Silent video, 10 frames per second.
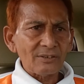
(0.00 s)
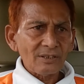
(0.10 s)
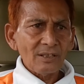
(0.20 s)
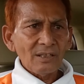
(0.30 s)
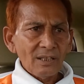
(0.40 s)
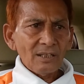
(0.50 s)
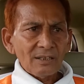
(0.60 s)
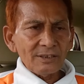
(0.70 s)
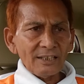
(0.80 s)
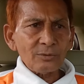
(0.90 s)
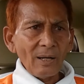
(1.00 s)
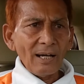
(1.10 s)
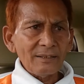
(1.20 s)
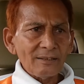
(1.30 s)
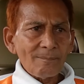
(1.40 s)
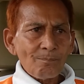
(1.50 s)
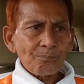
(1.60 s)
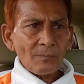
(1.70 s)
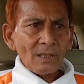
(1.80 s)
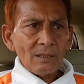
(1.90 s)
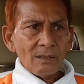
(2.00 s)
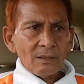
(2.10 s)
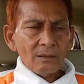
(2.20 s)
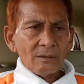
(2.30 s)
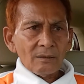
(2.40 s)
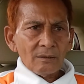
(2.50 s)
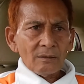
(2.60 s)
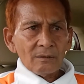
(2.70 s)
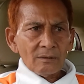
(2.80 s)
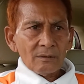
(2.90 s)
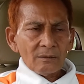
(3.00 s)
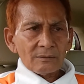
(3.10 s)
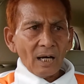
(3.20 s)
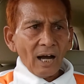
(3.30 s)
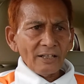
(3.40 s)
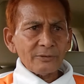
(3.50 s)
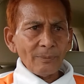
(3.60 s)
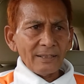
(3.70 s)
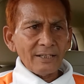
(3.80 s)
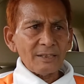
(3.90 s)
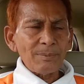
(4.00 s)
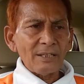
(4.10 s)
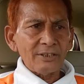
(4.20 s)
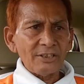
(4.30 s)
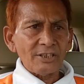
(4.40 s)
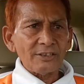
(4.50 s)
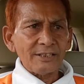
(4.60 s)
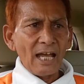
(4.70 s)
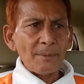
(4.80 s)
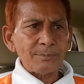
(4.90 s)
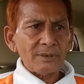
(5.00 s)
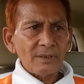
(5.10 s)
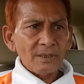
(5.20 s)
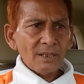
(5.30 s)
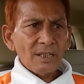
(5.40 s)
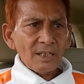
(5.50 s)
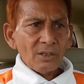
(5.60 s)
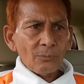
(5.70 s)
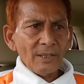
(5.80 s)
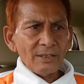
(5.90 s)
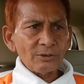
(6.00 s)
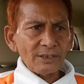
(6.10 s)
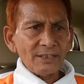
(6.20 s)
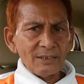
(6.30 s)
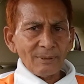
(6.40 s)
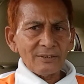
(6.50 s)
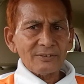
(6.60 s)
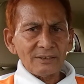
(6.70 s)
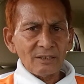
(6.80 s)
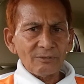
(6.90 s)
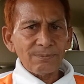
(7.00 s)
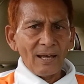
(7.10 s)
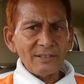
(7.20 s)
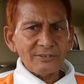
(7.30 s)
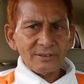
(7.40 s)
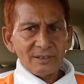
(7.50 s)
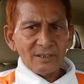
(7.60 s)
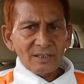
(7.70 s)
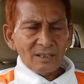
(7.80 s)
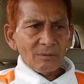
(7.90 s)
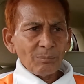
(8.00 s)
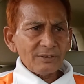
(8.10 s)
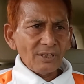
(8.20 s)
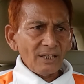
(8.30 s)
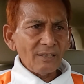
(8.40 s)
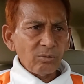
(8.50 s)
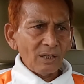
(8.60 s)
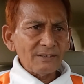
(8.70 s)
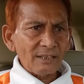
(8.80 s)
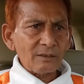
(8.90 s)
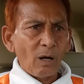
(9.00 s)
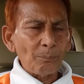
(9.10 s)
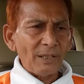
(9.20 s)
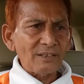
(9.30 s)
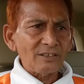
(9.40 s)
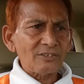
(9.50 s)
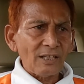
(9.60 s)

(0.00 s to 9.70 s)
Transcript: the hearts by great men reached and kept were not attained by sudden flight, but they, while their companions slept, they were toiling up all in the night.